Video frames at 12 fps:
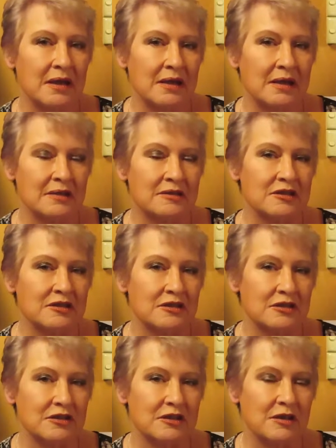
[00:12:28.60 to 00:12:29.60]
And
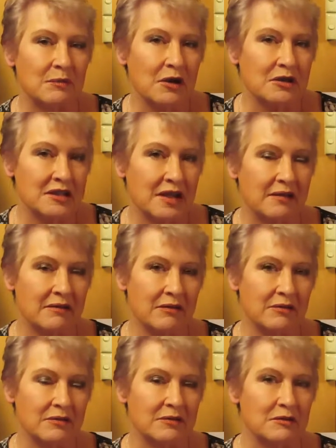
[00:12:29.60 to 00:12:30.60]
it won't take
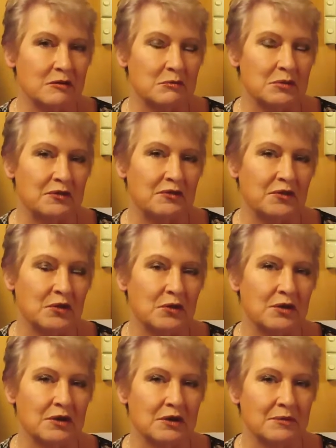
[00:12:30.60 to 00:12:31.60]
long
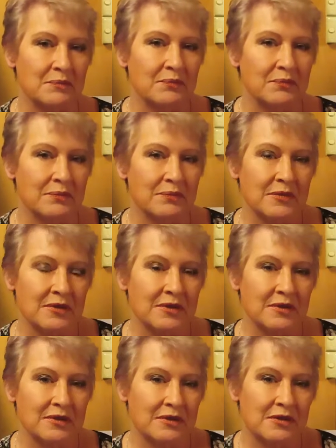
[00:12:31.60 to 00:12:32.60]
before
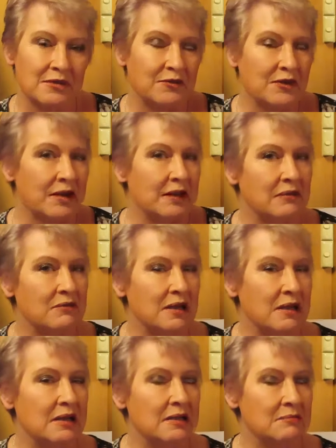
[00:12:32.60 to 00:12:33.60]
you're feeling
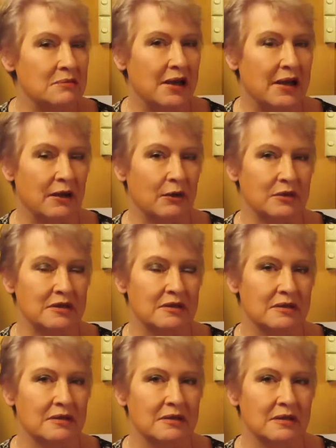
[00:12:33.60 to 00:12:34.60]
really
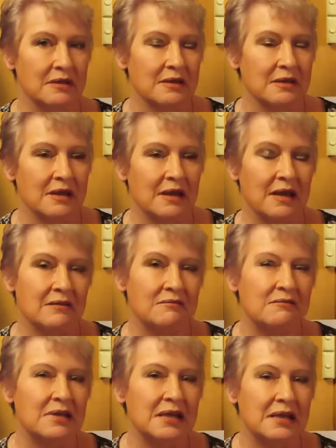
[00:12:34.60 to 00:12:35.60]
empowered
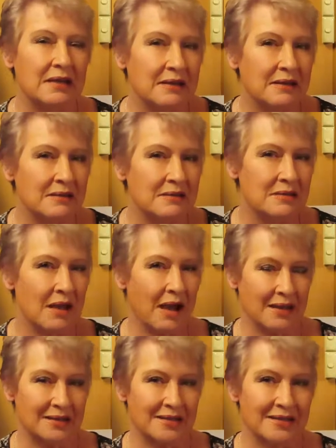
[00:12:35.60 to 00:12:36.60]
and really
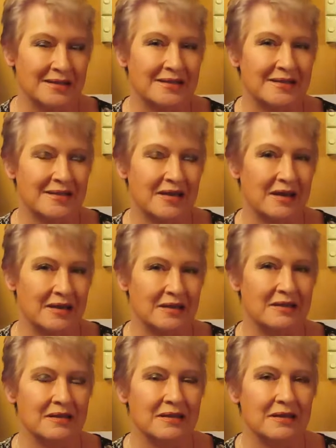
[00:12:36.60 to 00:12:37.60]
light
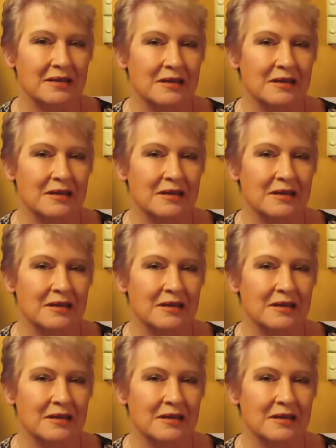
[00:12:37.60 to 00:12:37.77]
inside,